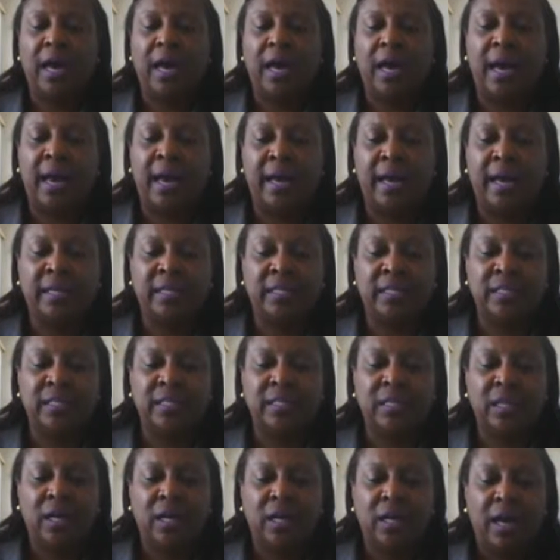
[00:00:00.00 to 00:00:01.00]
And
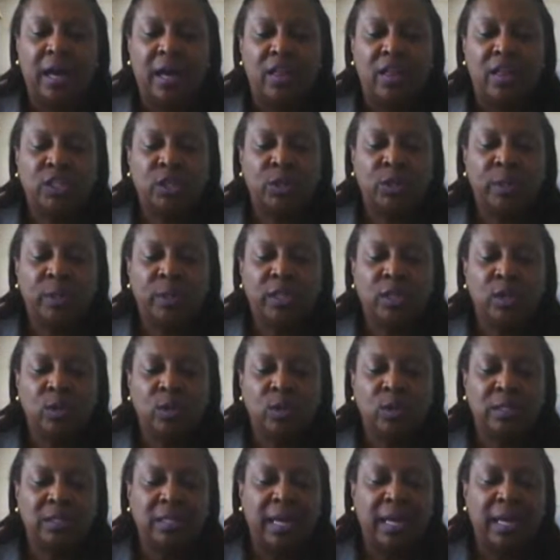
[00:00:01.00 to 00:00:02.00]
during
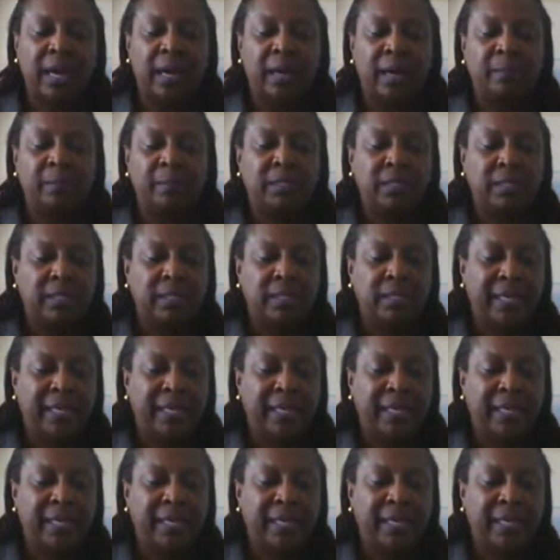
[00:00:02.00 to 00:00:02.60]
those times,